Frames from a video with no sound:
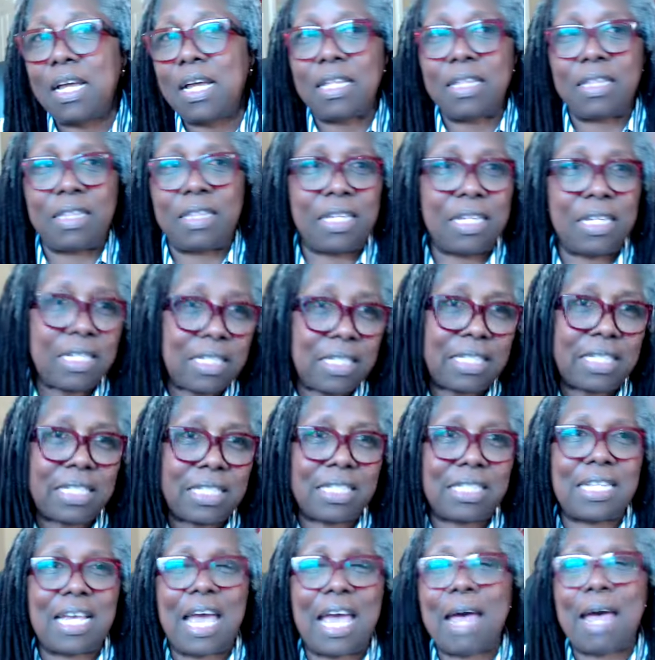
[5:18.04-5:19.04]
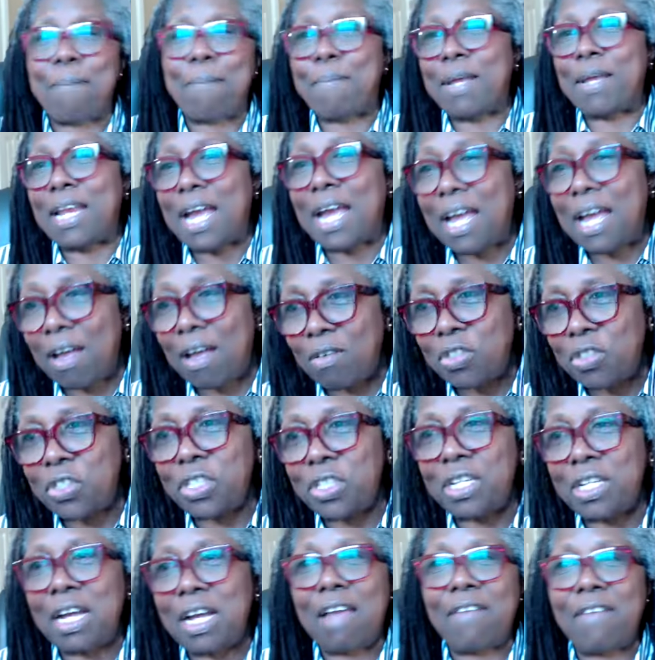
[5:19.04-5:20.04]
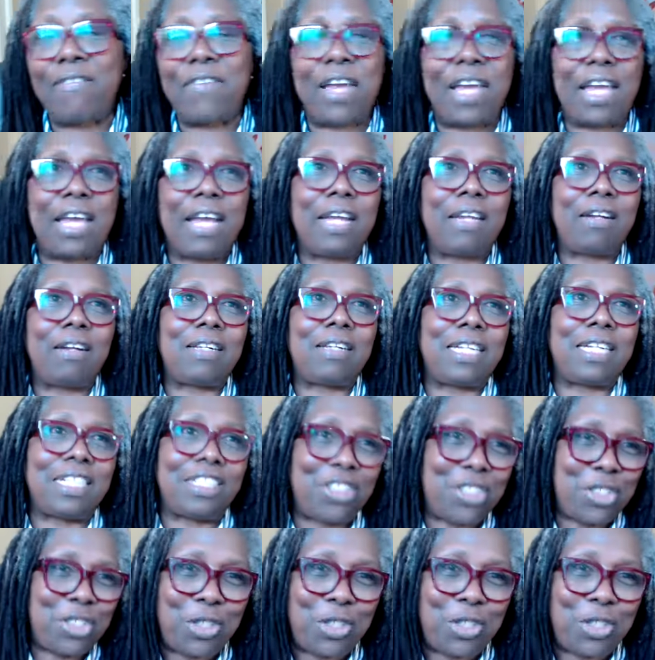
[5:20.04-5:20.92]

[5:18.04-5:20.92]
This has happened. How should I have handled it?